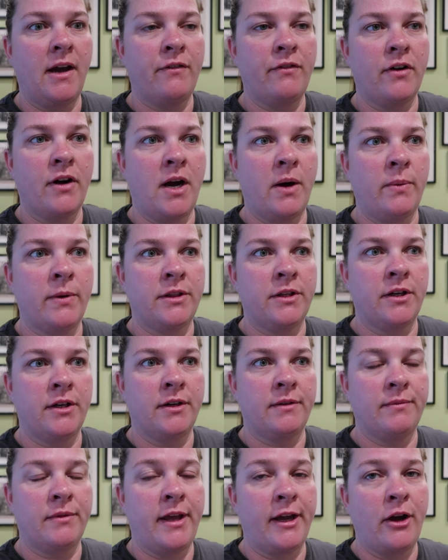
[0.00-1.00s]
I forgot what
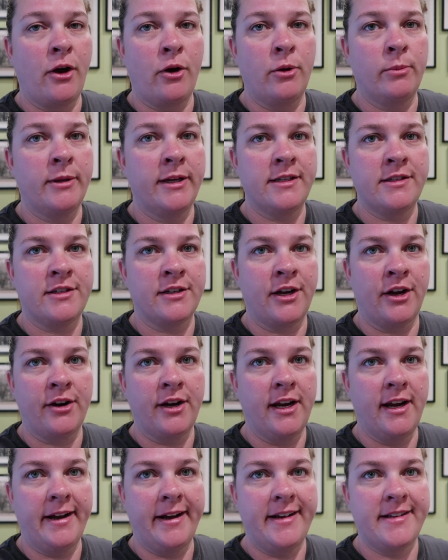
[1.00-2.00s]
they're, like Homeland
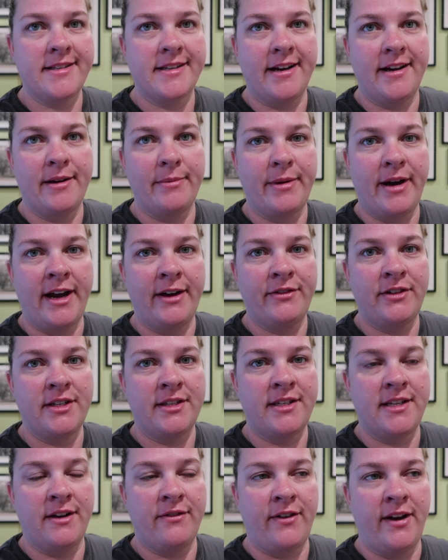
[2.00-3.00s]
Security, I guess. Um, I have
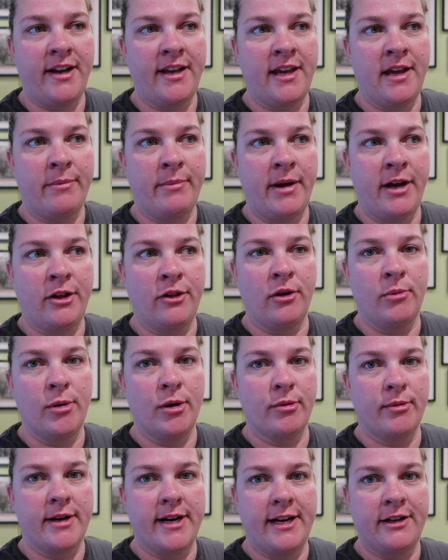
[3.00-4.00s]
to see if I can get my
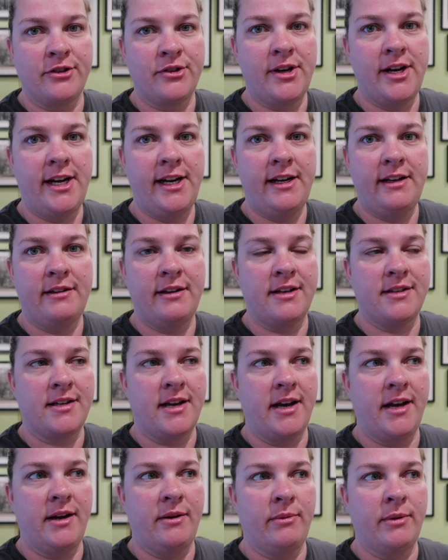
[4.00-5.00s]
global reentry because
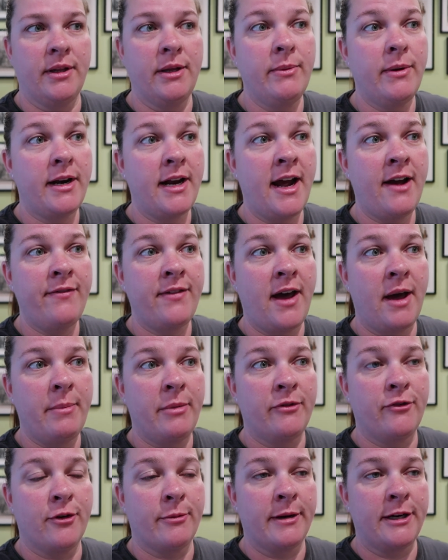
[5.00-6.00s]
I really want to have
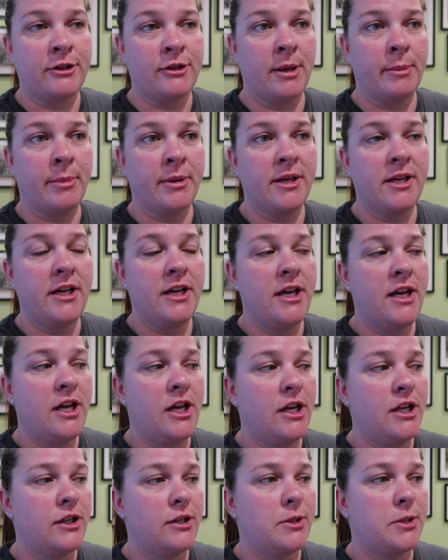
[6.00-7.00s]
that before my trip.
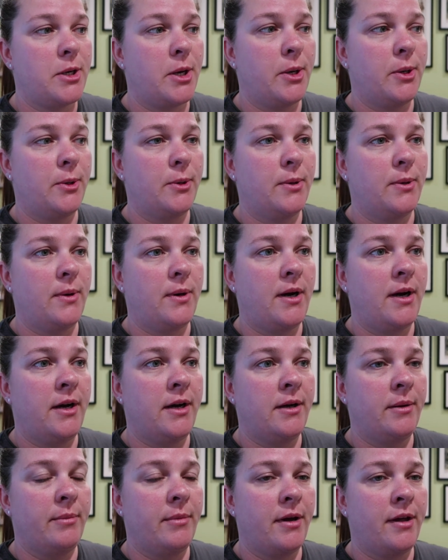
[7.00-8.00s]
So
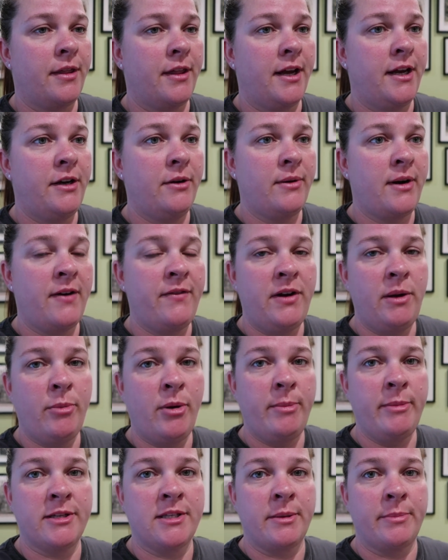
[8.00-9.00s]
um, they don't have any
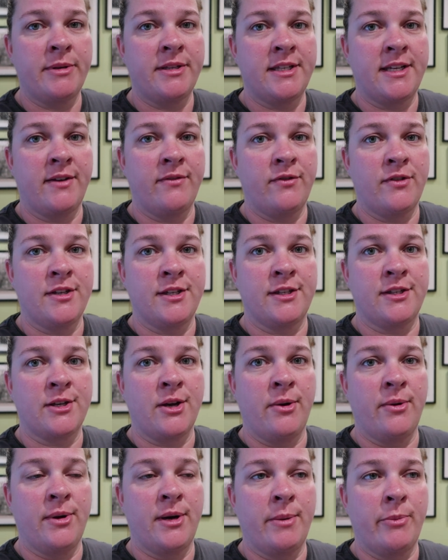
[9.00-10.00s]
appointments up in San
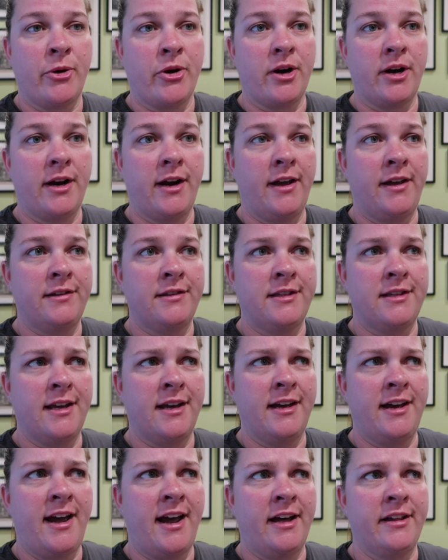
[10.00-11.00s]
Francisco anymore. And
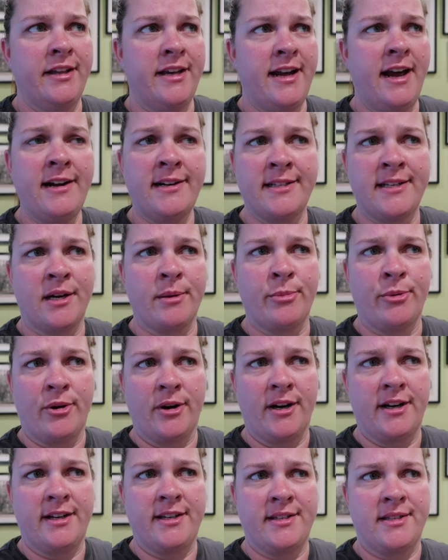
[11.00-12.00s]
the L A X
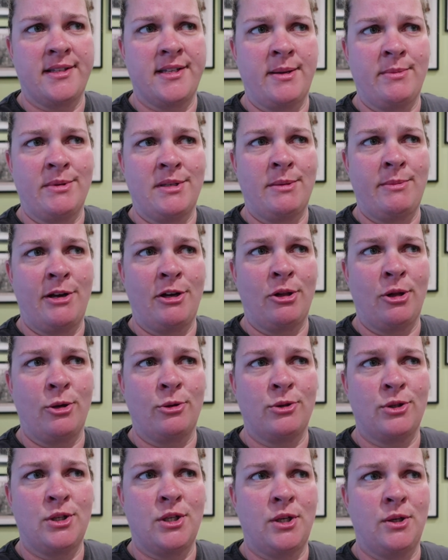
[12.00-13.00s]
airport is seems to be
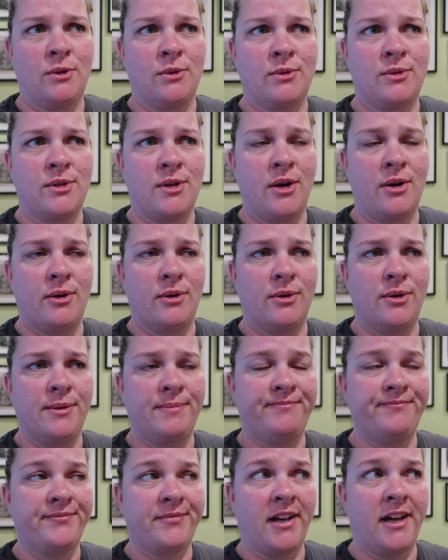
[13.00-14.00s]
closed too. So
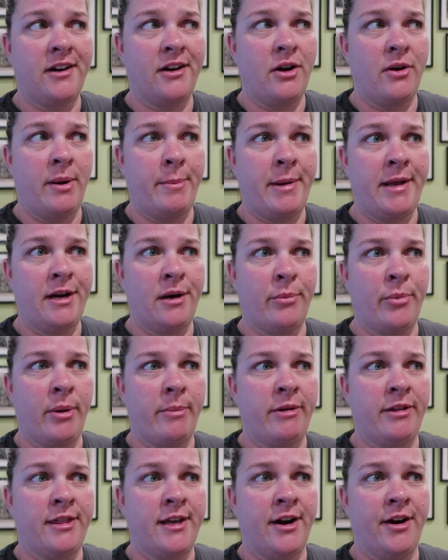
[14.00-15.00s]
I don't know, I made an
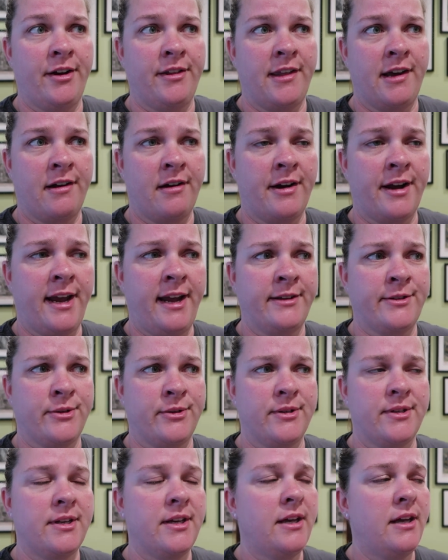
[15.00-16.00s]
appointment there and that got
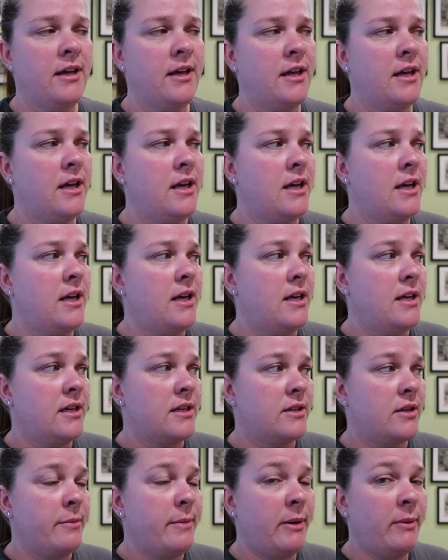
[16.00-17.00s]
canceled.
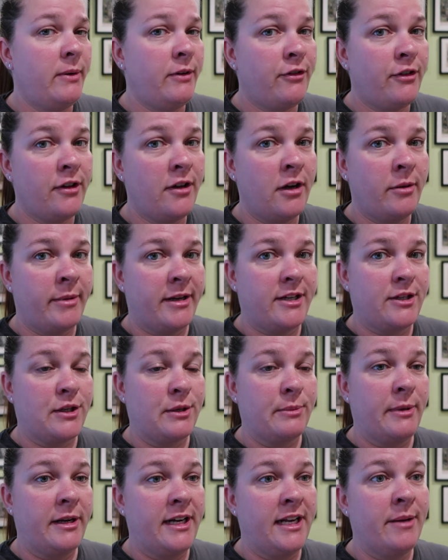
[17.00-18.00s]
So I made one for Long
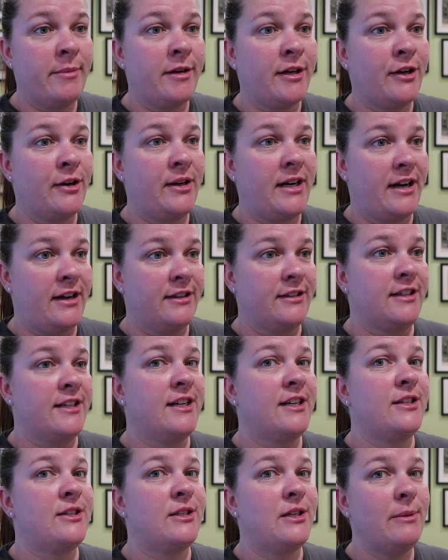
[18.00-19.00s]
Beach. So Monday I'm gonna go down,
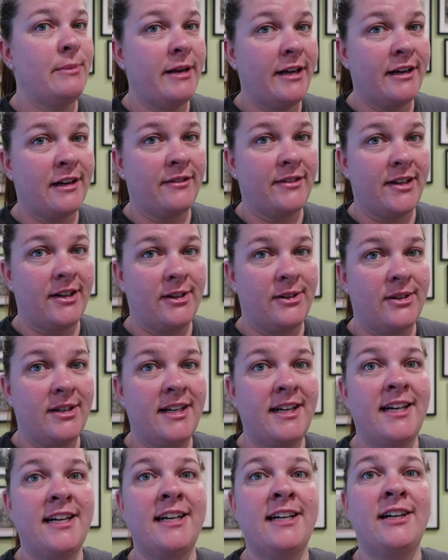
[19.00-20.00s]
do my interview,
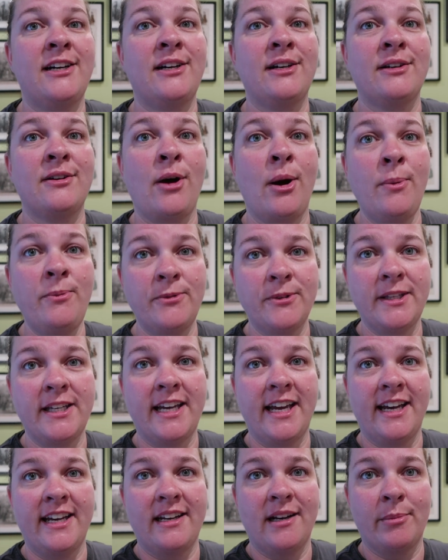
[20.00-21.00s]
hopefully
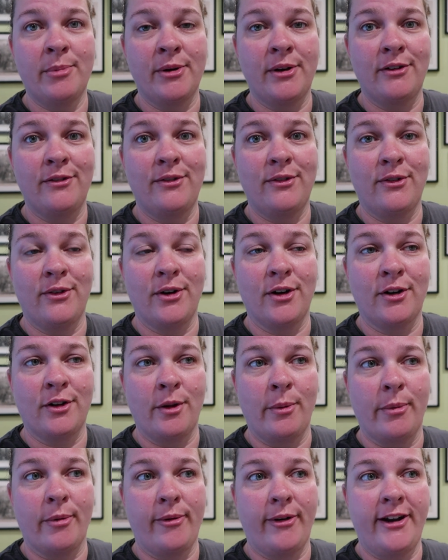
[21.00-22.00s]
get approved for
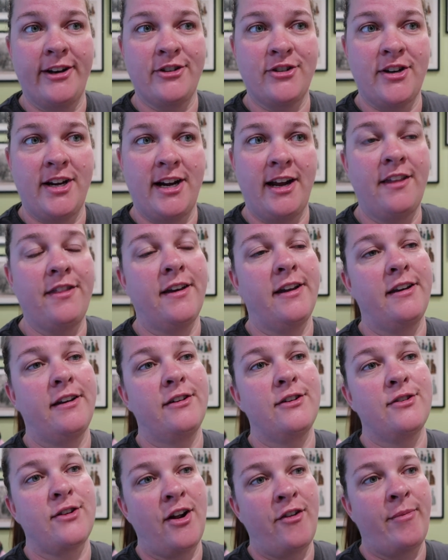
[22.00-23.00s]
global reentry, and
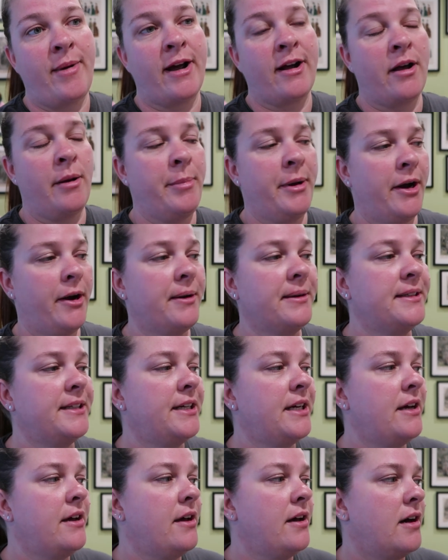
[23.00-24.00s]
then drive back up here
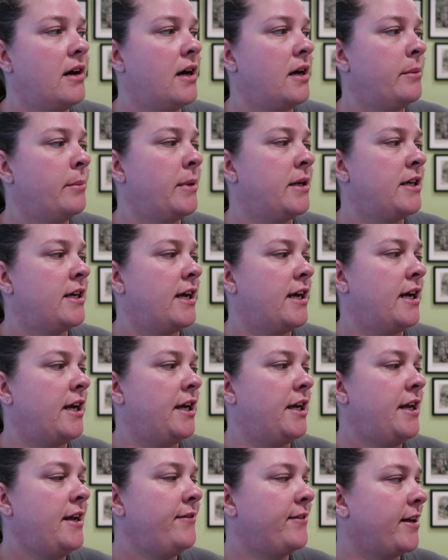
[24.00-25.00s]
on
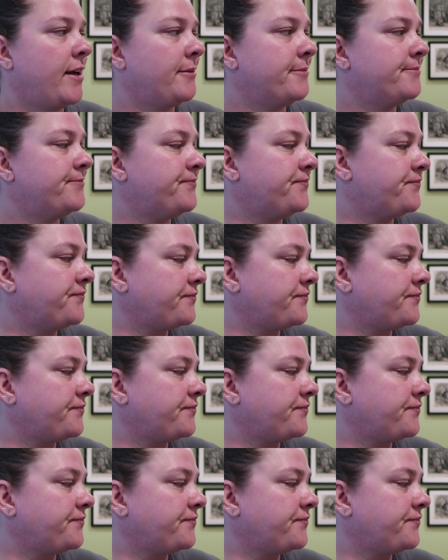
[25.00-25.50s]
Monday evening.